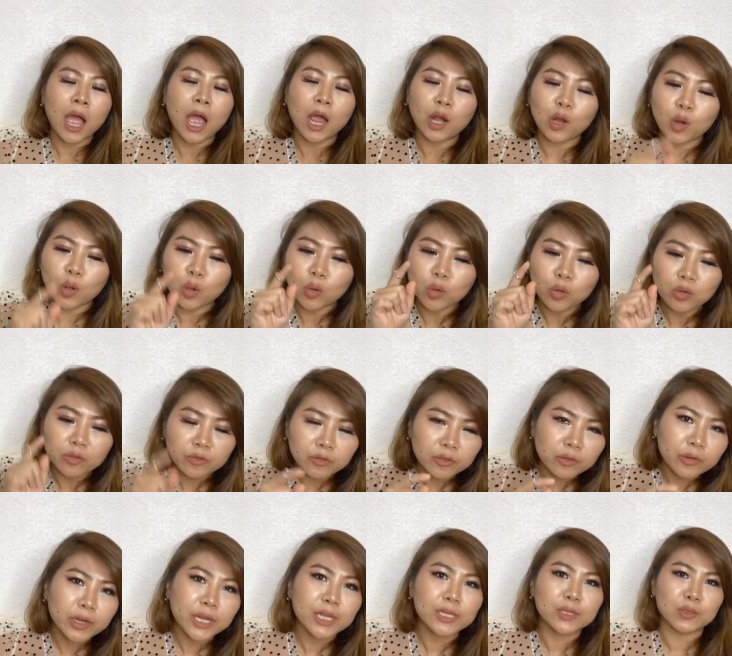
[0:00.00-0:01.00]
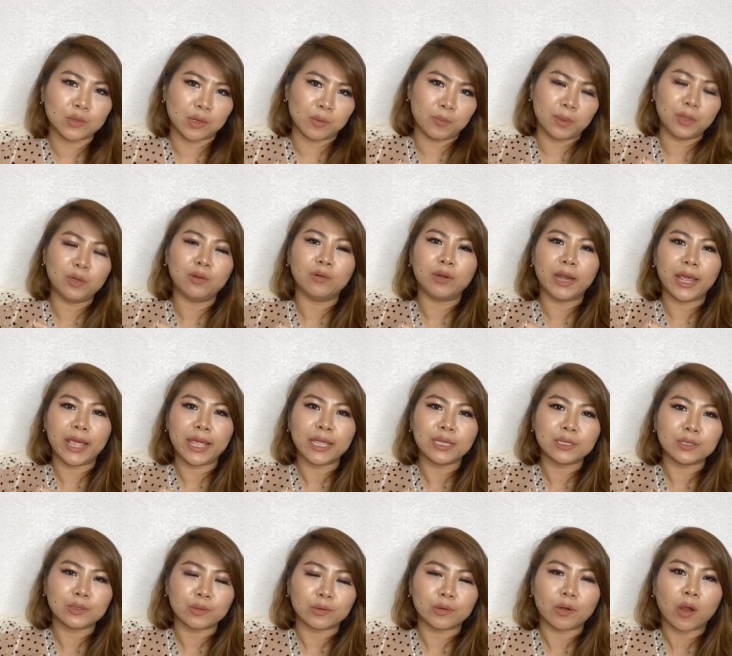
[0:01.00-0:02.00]
Are hoovering so
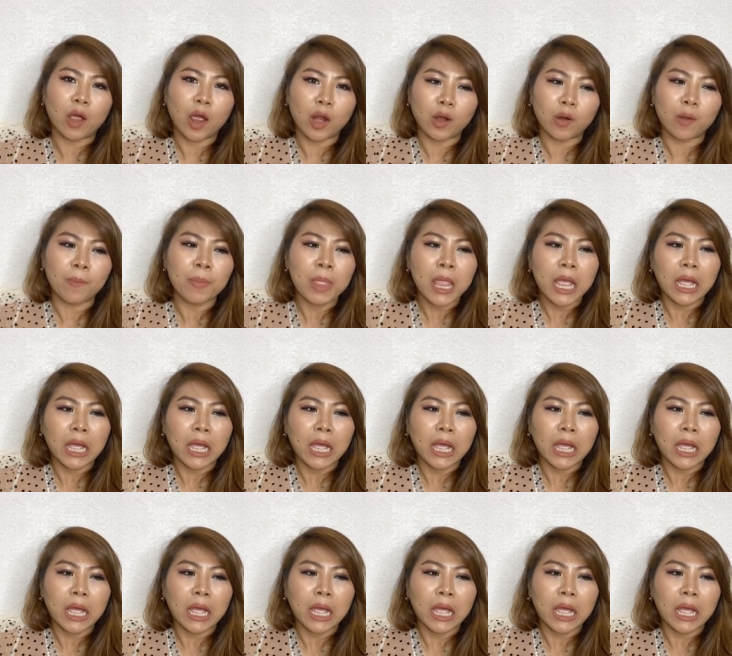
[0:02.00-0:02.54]
balole so are